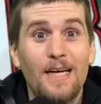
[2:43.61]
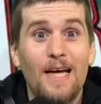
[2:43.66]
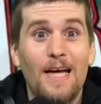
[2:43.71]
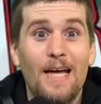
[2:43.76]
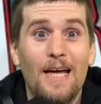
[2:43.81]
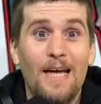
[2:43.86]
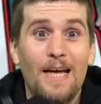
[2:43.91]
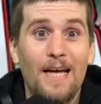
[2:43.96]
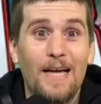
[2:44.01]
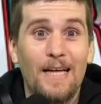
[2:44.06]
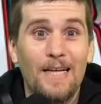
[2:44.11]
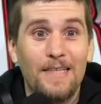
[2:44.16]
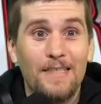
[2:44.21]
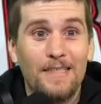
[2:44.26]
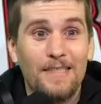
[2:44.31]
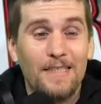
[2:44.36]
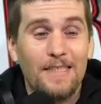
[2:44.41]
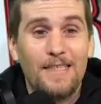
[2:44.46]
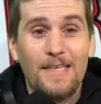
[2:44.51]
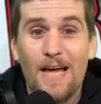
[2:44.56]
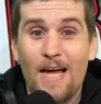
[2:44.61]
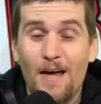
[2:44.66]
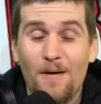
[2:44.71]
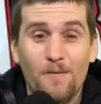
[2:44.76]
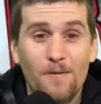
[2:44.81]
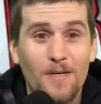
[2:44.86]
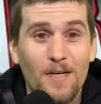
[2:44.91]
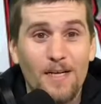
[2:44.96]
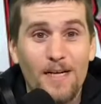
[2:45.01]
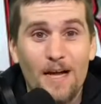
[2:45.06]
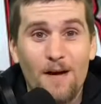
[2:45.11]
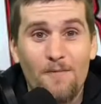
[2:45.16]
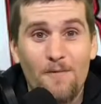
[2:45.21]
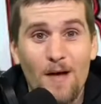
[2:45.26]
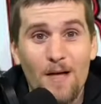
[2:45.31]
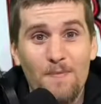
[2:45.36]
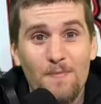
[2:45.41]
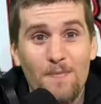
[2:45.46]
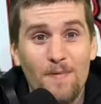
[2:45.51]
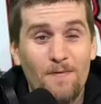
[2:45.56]
And yeah, we're going to get
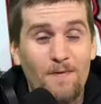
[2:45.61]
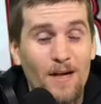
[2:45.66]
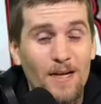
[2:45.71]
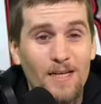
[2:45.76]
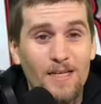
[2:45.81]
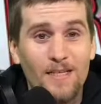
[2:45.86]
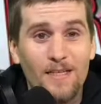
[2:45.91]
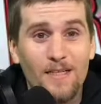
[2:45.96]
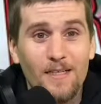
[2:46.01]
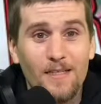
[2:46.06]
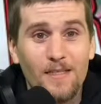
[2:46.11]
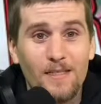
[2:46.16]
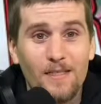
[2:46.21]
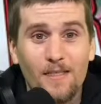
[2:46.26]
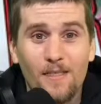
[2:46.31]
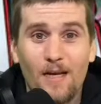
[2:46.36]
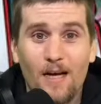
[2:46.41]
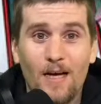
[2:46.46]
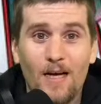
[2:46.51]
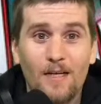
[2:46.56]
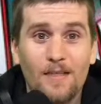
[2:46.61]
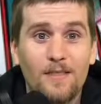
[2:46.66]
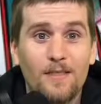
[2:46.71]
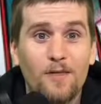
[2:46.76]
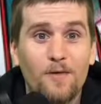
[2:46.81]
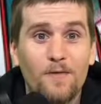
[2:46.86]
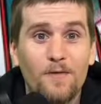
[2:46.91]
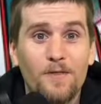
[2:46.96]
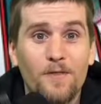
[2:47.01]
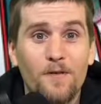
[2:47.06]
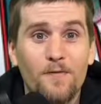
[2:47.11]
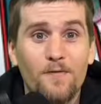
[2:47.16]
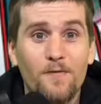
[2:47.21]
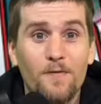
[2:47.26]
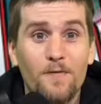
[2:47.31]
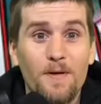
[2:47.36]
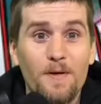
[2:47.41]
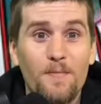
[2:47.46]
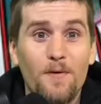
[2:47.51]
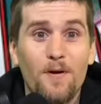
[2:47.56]
right into this. Silver Surfer
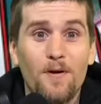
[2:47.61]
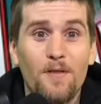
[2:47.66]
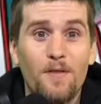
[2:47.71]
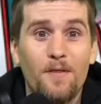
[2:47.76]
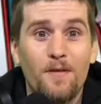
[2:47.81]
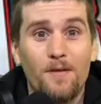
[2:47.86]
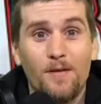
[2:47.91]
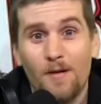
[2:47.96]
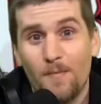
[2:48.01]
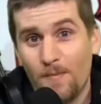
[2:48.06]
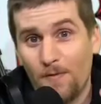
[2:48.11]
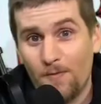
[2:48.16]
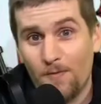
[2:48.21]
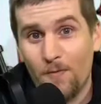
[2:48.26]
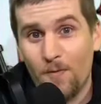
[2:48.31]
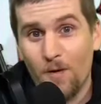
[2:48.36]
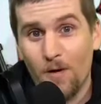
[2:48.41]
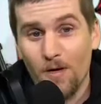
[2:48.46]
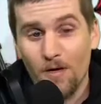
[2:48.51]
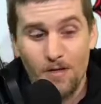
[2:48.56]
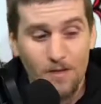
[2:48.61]
Rebirth, number 4.